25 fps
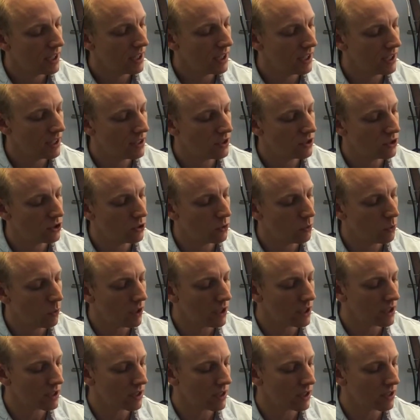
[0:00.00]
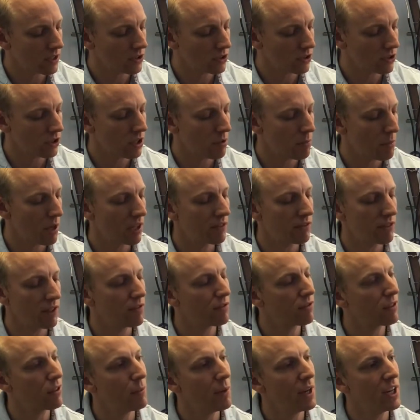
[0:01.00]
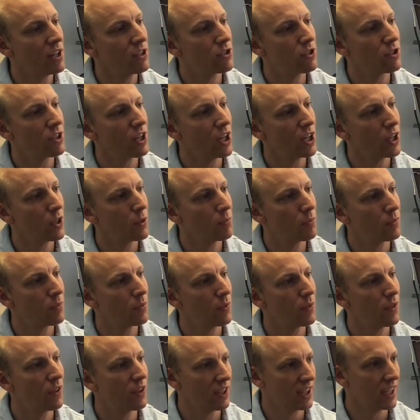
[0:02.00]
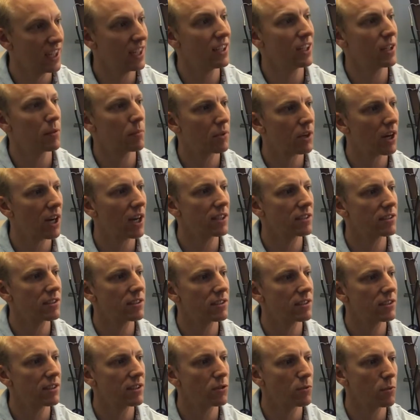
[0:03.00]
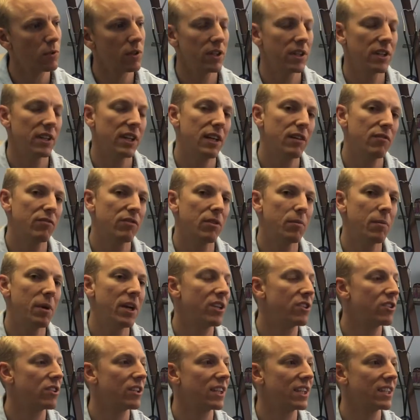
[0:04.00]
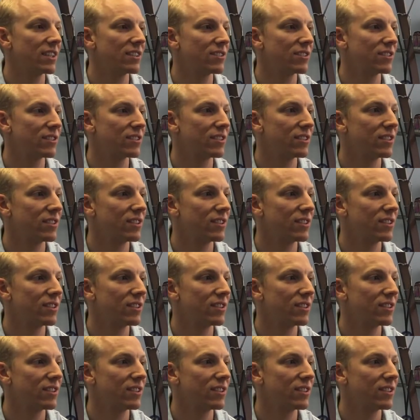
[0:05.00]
is you want a certain amount of inflammation to help the healing process. That's when inflammation gets...